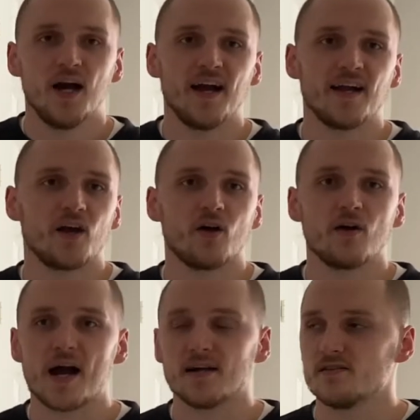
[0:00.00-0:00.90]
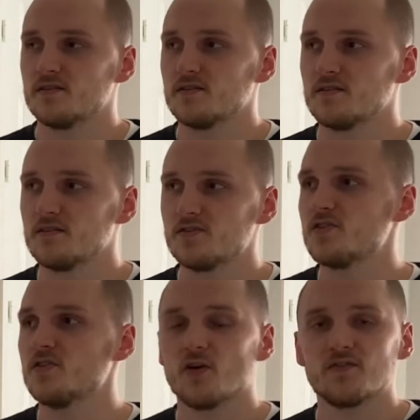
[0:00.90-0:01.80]
and go
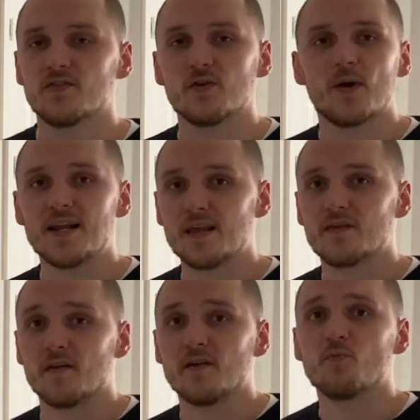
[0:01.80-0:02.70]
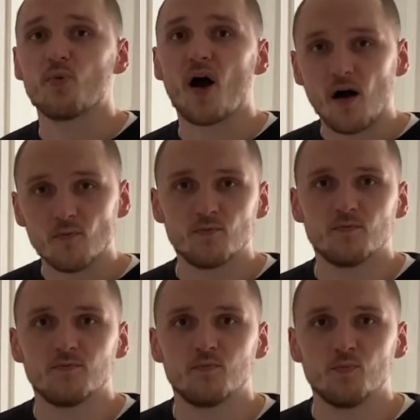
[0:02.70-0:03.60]
and not do anything but
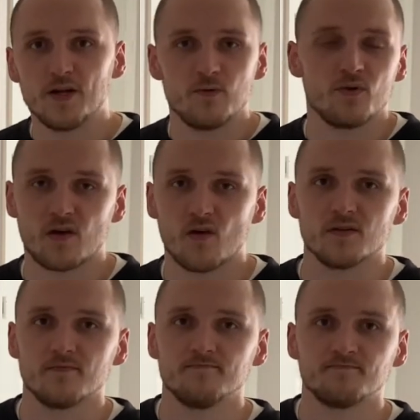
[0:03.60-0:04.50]
be with God.